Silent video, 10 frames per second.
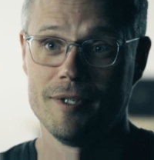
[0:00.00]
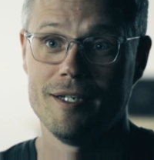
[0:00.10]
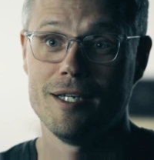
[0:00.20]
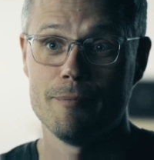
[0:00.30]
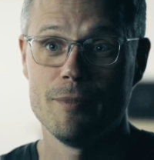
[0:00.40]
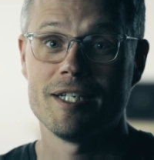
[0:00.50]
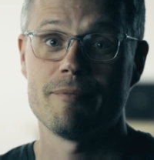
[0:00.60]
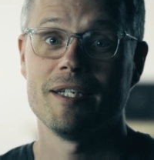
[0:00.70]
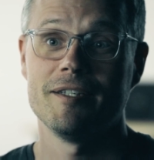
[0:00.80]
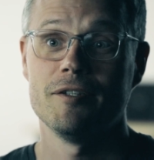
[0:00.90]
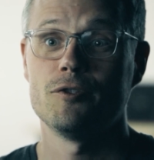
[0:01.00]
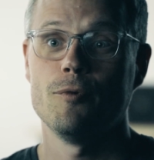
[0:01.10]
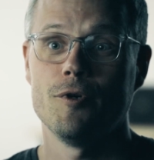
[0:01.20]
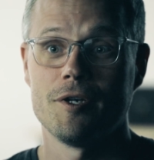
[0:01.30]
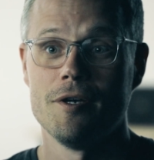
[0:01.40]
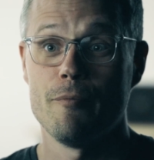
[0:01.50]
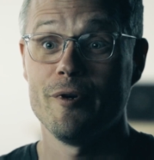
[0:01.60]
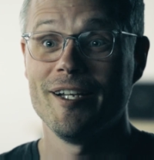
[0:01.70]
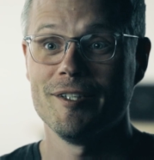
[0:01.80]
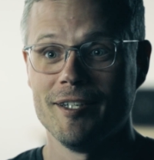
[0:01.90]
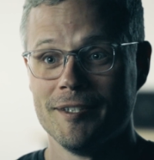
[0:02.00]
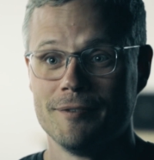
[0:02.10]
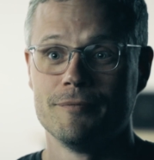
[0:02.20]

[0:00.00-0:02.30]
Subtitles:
and I'm expecting it to work brilliantly.